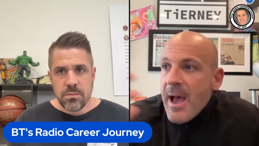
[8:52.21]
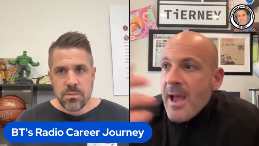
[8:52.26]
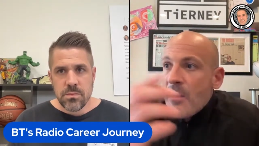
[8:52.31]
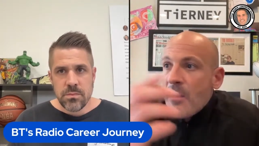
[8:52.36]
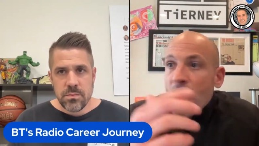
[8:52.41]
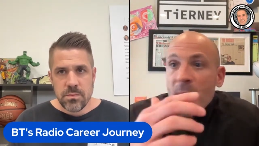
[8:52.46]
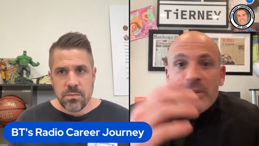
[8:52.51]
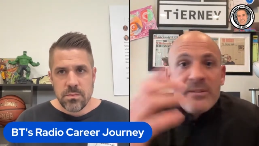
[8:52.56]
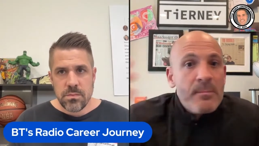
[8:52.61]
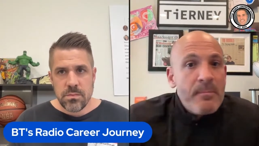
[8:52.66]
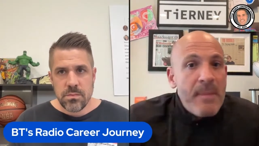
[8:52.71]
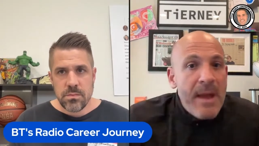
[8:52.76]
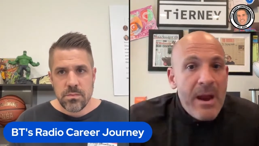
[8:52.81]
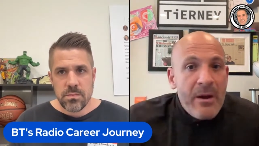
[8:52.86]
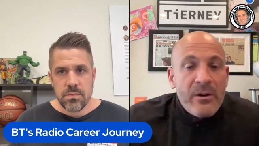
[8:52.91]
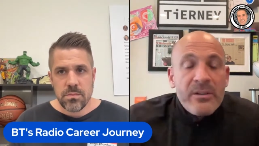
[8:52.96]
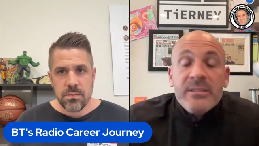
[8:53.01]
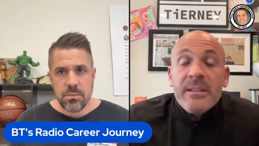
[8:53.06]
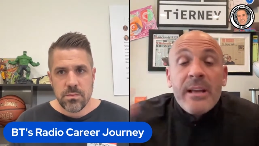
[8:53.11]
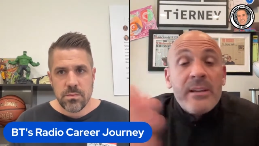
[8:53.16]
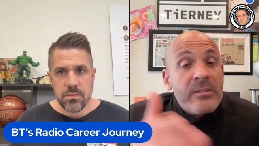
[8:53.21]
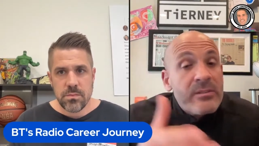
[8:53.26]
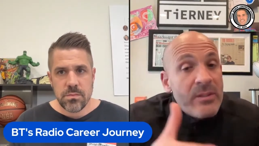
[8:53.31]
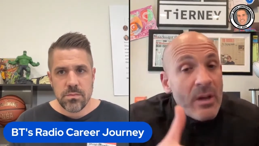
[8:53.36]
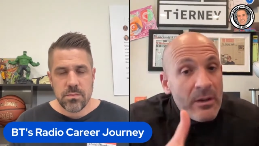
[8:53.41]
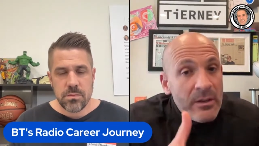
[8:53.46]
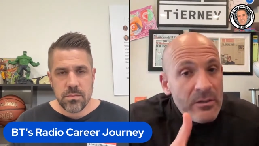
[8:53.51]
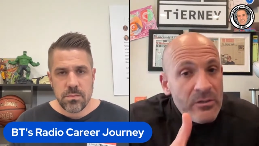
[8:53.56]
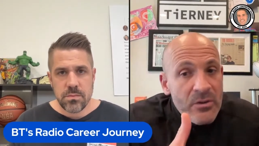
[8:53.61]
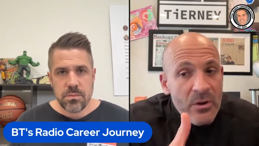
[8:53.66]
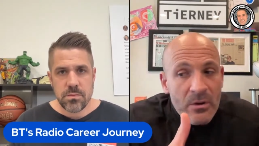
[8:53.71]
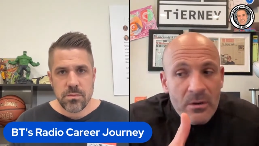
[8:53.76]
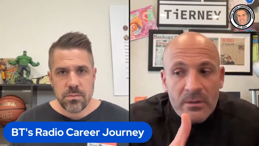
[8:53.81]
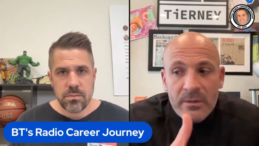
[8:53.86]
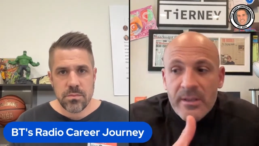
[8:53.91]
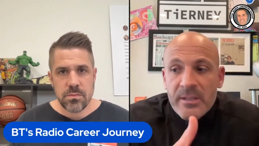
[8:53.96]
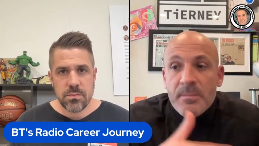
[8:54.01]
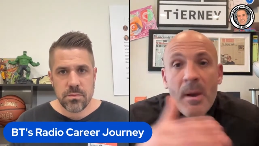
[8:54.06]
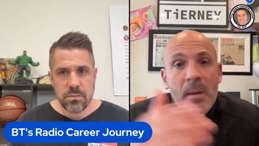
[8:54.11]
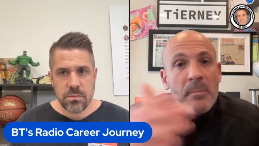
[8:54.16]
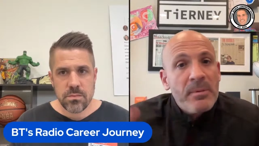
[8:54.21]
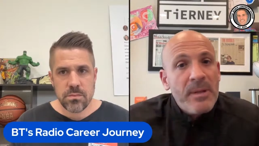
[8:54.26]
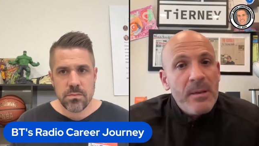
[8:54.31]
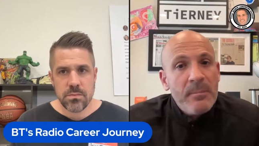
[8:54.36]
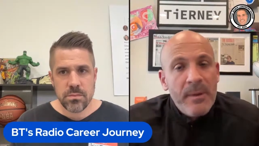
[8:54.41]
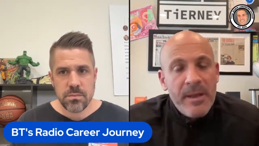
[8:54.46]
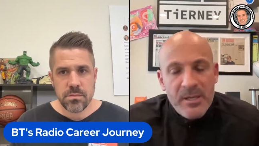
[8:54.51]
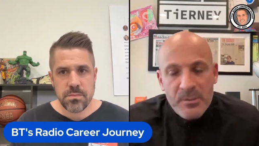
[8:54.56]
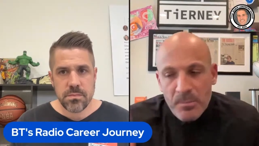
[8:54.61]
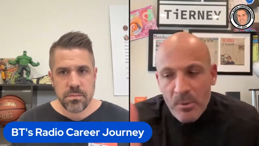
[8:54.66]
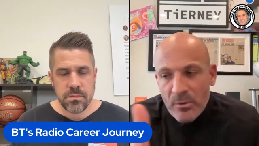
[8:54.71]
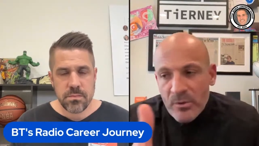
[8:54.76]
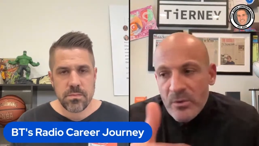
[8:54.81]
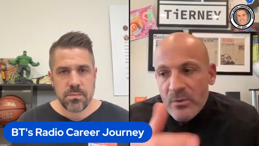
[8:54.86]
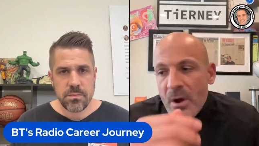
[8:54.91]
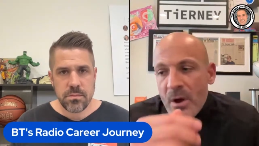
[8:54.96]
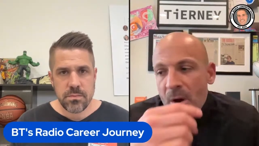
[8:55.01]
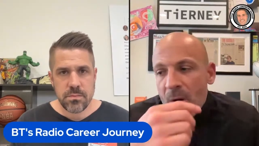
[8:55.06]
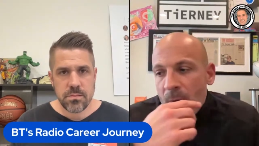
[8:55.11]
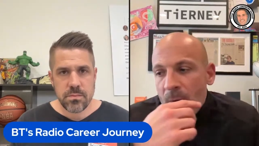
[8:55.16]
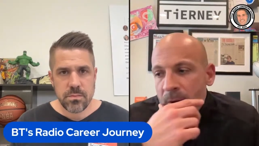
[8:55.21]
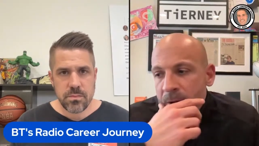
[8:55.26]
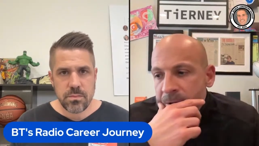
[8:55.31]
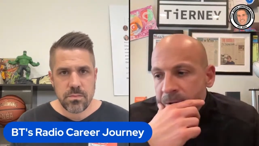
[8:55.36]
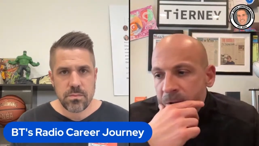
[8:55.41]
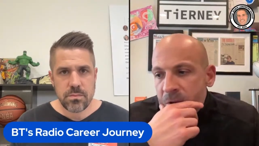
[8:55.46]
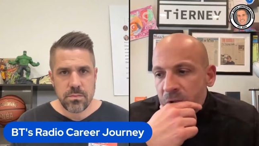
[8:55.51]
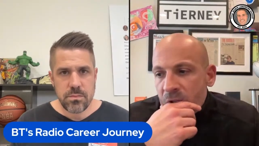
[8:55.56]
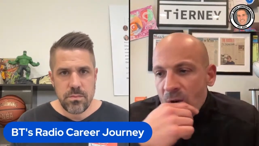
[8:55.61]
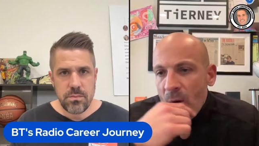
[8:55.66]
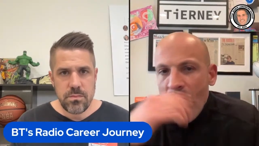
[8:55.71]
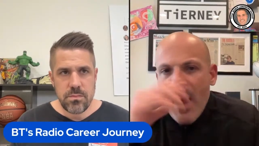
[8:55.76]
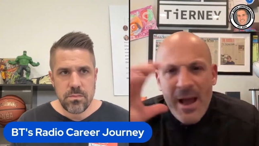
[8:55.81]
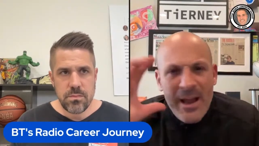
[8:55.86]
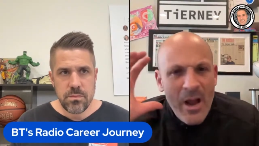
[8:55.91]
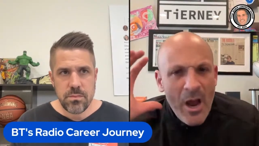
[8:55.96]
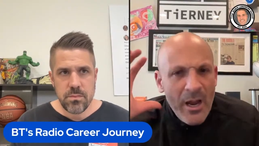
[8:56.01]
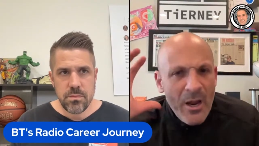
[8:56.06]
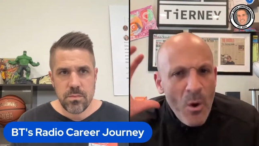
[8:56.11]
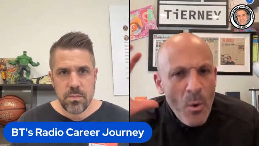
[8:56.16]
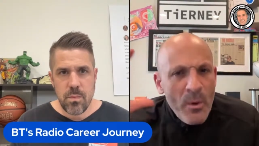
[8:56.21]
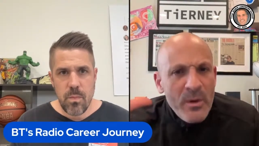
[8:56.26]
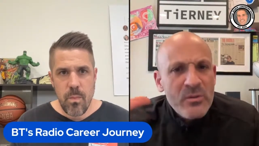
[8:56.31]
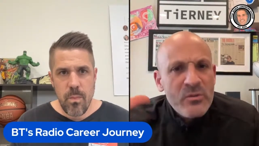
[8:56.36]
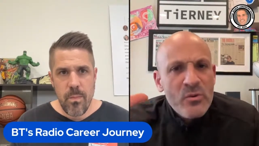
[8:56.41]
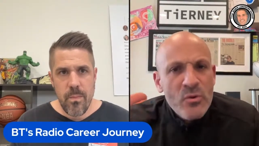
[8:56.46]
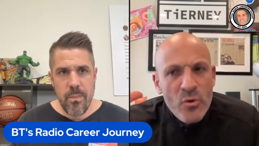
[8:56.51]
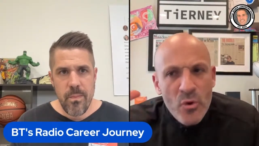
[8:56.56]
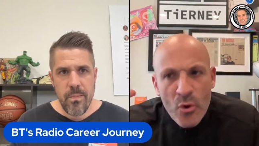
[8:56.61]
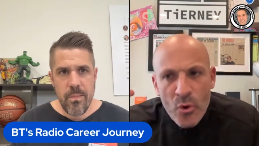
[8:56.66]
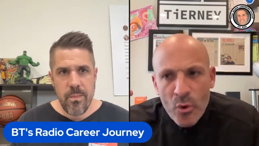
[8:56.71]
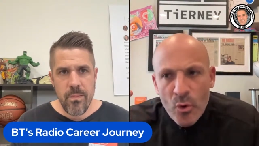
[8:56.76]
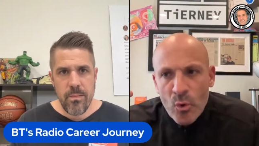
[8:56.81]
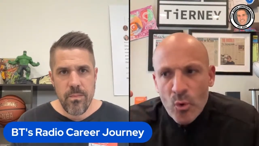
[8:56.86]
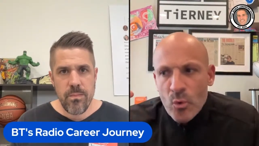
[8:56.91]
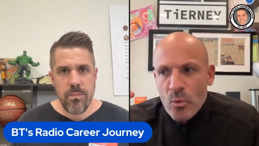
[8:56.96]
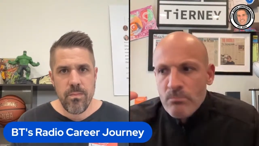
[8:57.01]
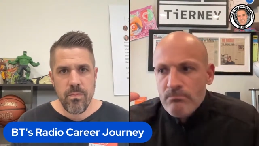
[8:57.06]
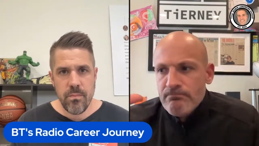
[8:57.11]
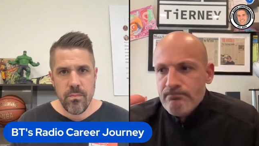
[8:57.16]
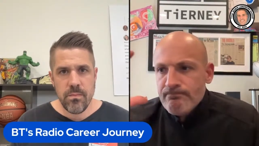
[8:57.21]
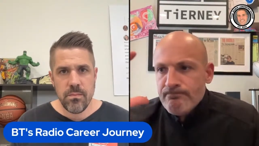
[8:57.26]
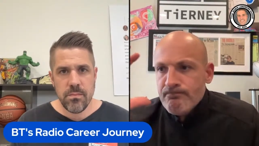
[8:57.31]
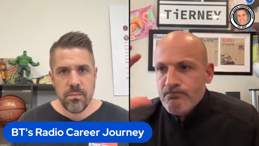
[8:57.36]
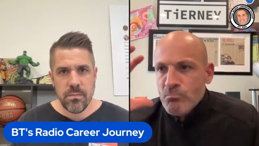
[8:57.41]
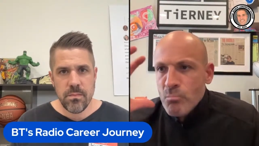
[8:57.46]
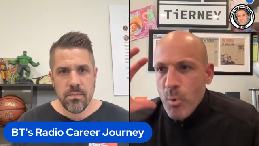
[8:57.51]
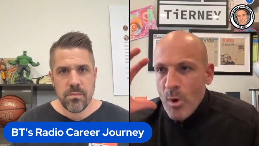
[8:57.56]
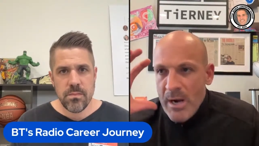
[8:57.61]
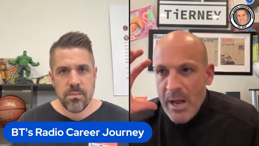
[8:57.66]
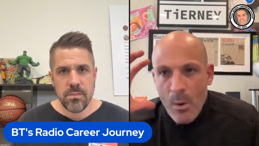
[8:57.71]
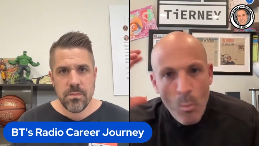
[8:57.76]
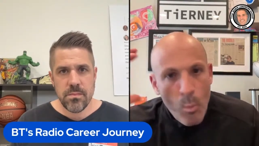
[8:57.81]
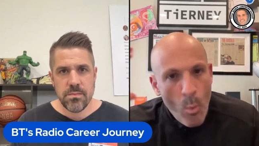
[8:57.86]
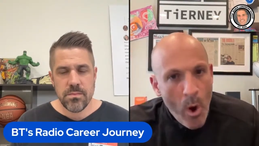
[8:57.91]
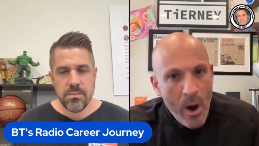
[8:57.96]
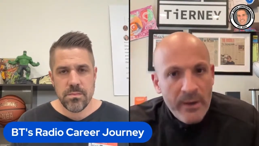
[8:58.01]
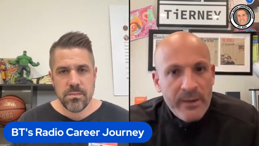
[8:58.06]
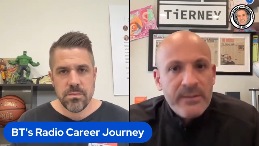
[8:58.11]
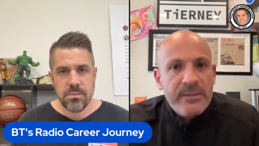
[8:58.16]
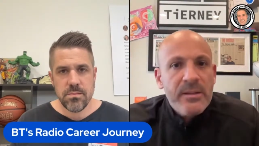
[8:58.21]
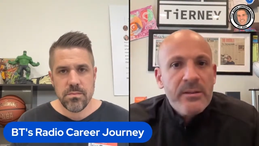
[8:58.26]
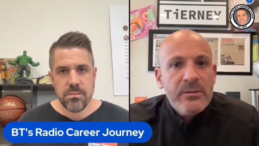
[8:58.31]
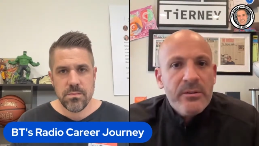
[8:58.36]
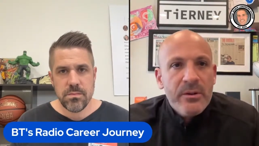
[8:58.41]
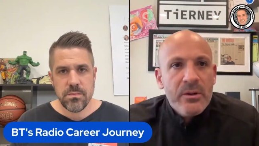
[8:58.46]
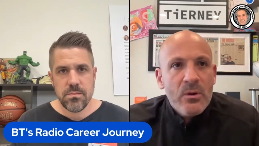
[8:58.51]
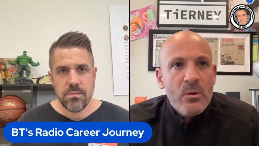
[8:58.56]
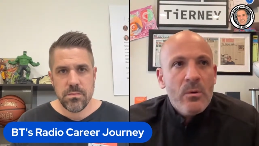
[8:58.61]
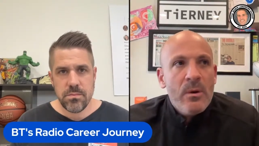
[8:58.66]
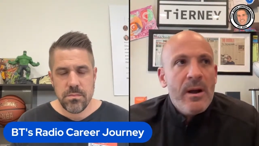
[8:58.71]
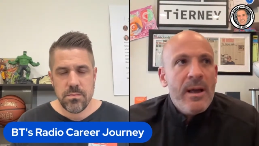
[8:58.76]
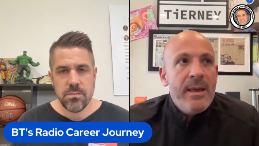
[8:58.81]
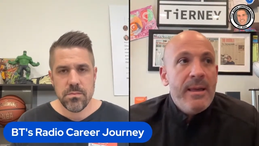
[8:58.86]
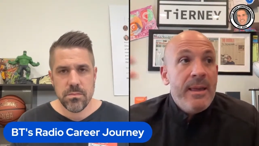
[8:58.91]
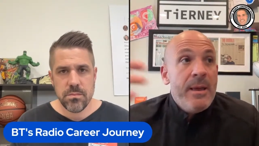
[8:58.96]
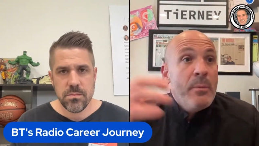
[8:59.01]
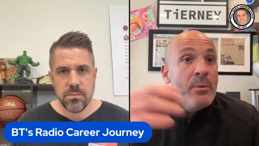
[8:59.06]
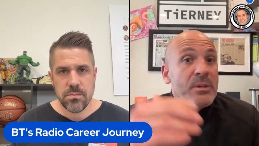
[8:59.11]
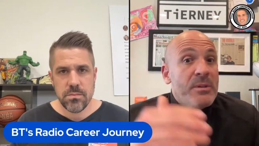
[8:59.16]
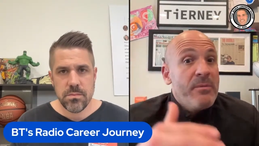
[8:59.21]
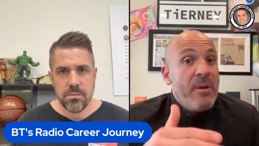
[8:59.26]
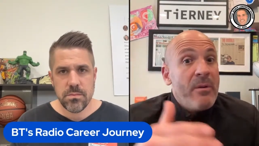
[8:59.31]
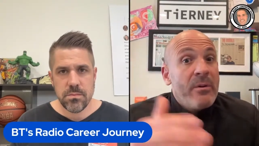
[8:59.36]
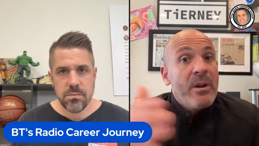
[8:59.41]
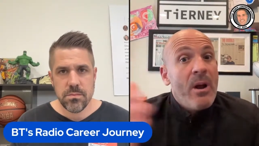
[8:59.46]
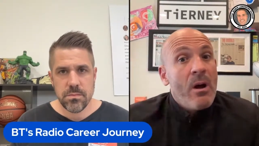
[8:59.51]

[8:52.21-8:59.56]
Speaker 1: I went to Marist. I studied journalism. I played baseball. You know, so I, I always knew what I wanted to do. It was a very